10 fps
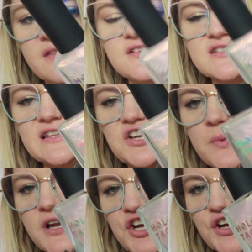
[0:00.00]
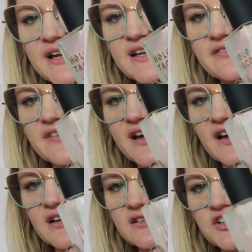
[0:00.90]
There's a little bit of green in
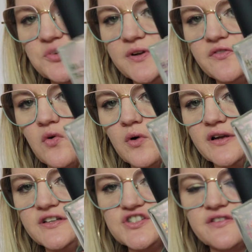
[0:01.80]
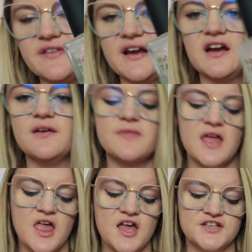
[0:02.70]
there, a little bit of orange in there.
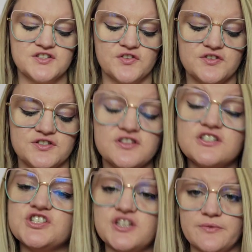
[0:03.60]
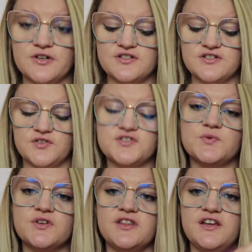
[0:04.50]
So those are the shimmers. Those
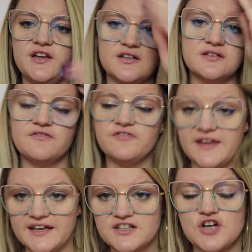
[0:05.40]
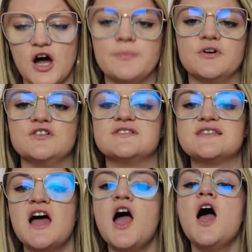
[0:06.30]
were the flake toppers.